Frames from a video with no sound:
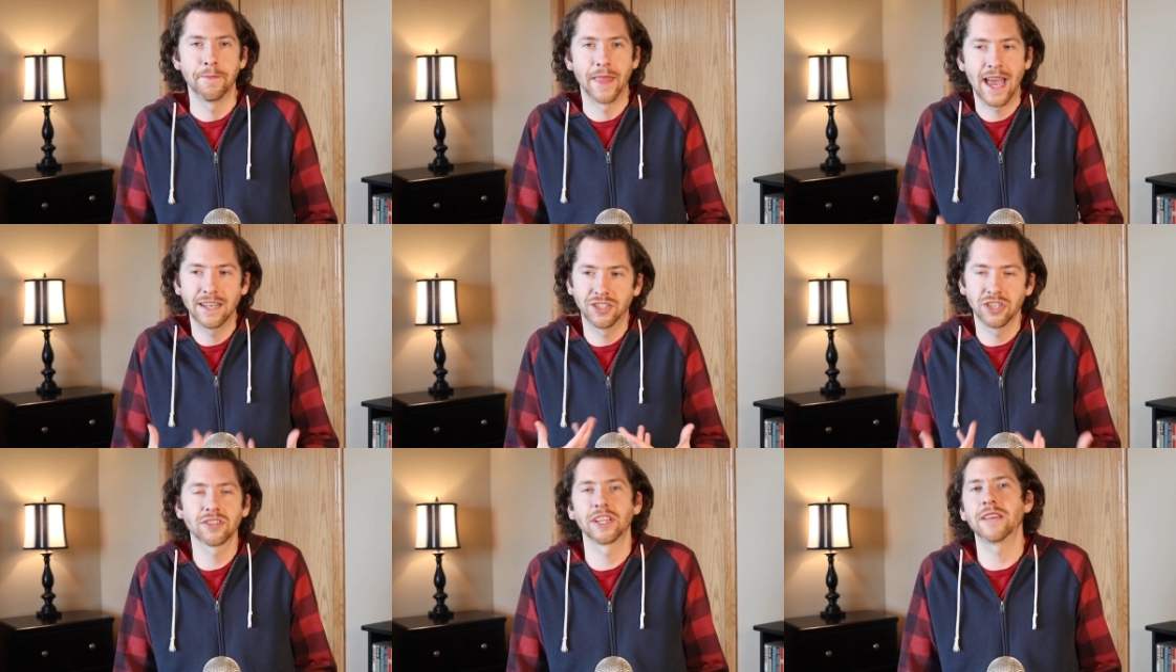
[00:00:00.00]
that
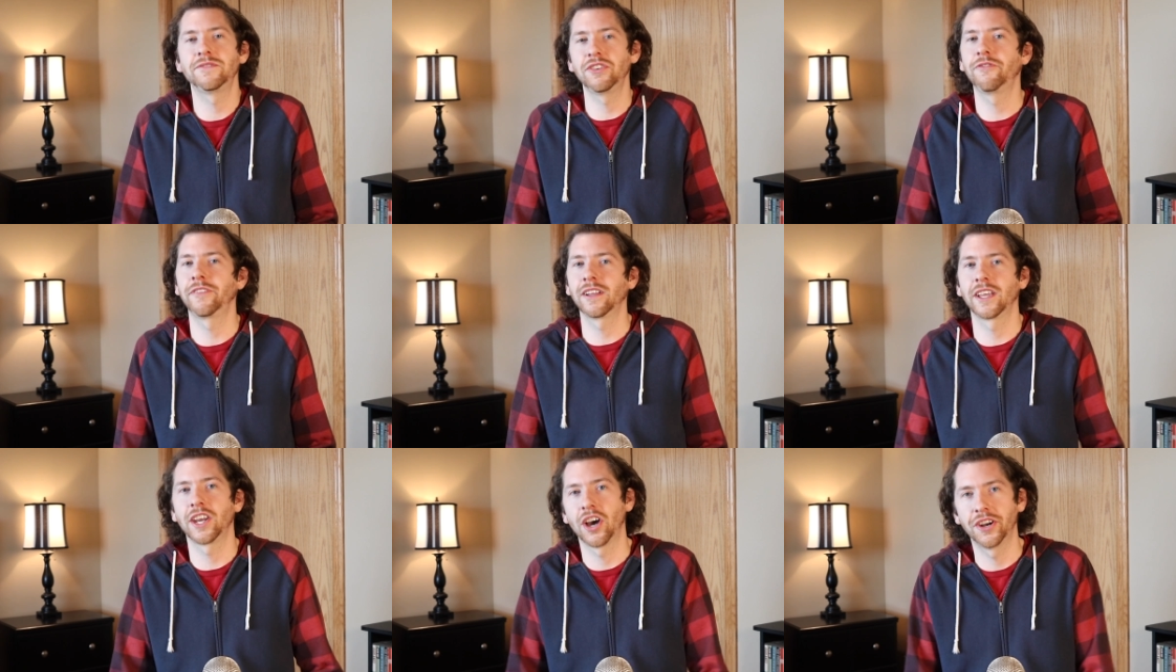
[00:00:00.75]
just leaves you
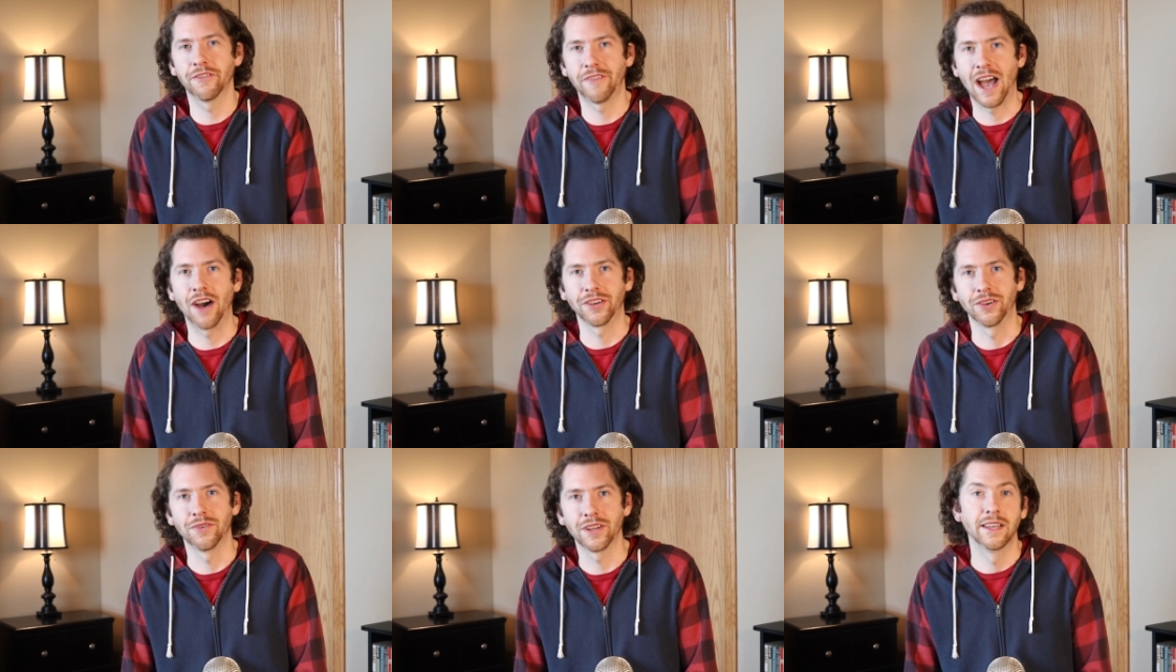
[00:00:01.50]
feeling
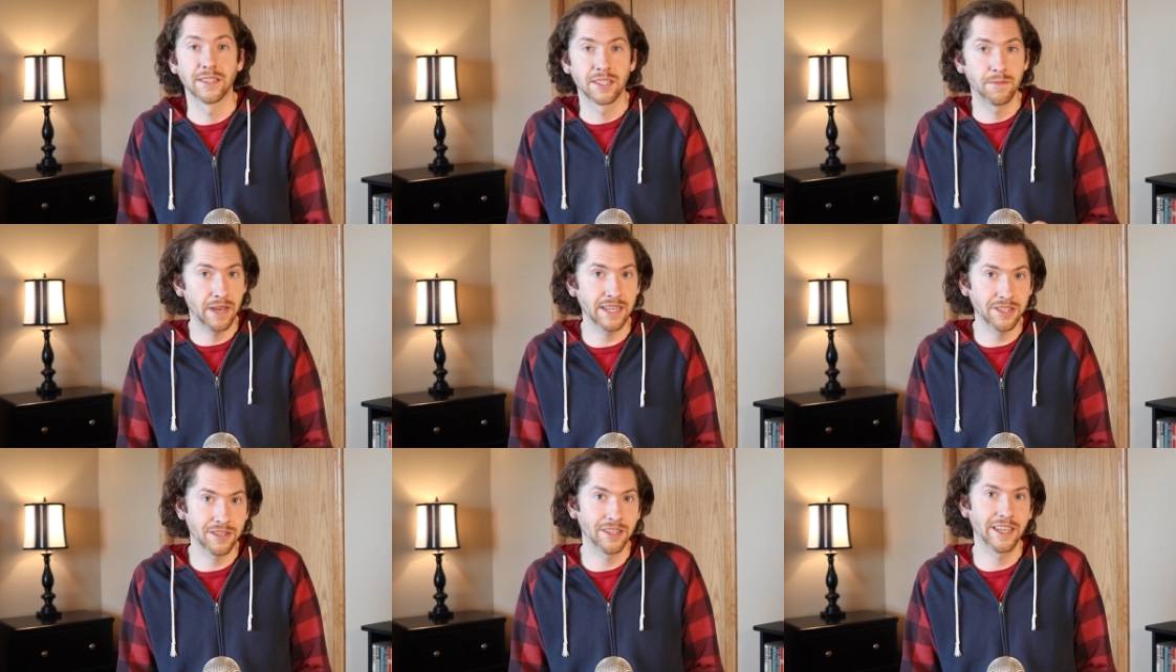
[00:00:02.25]
undervalued,
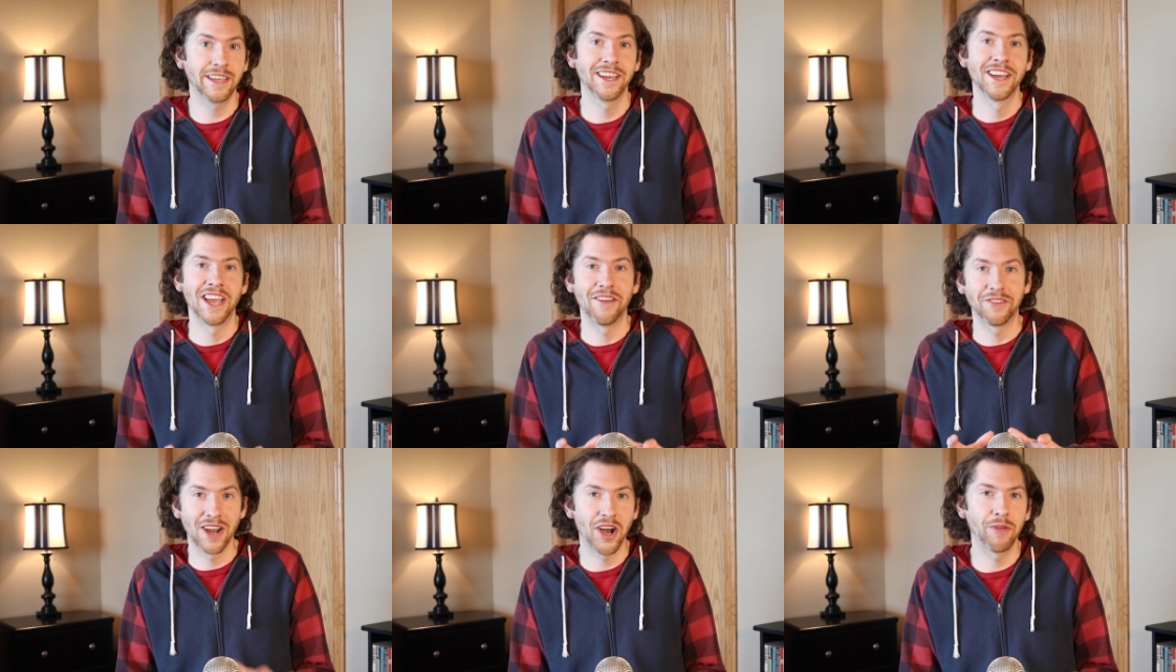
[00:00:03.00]
especially
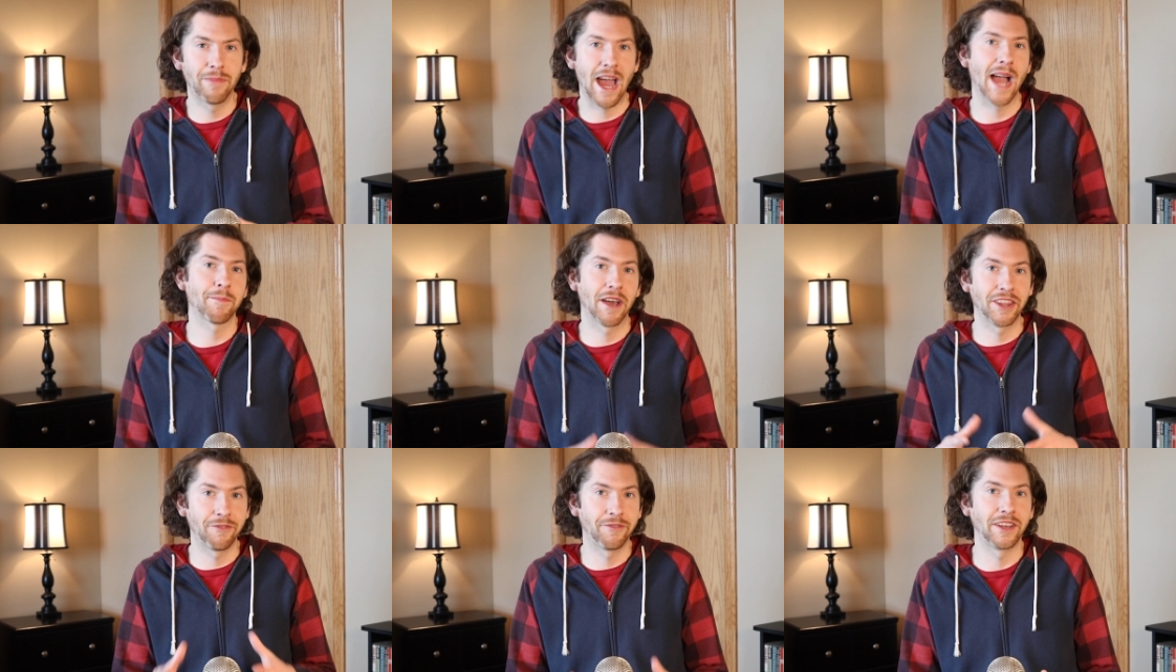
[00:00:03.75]
if you're held back by
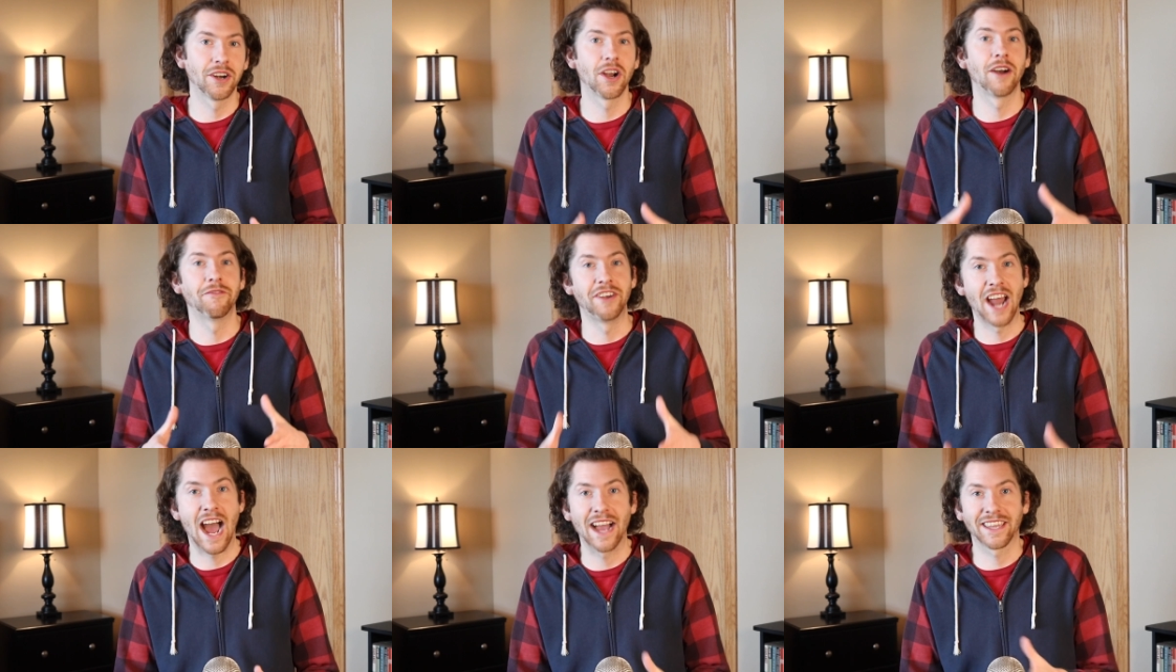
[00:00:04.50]
the fear of
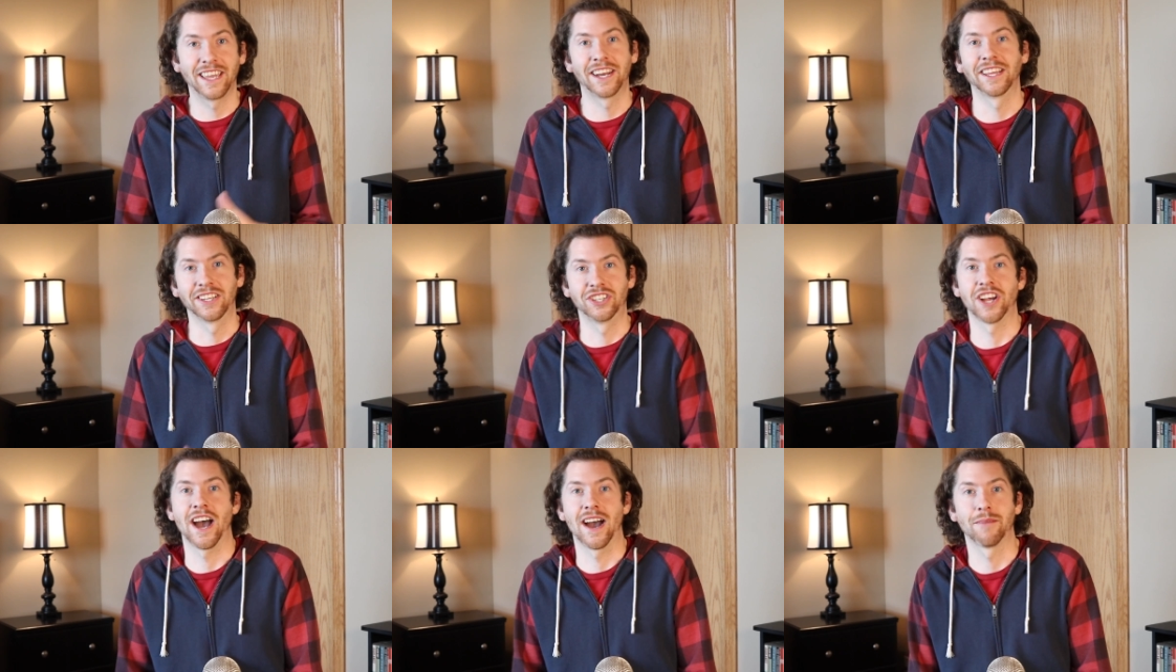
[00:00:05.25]
not getting the
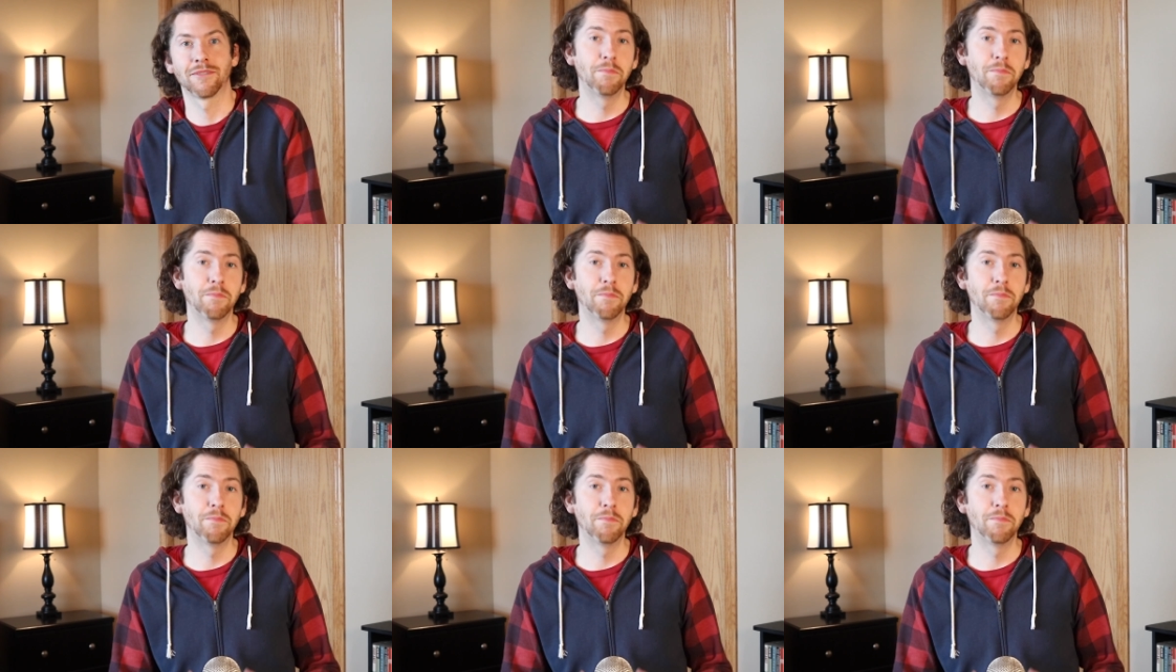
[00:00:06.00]
job.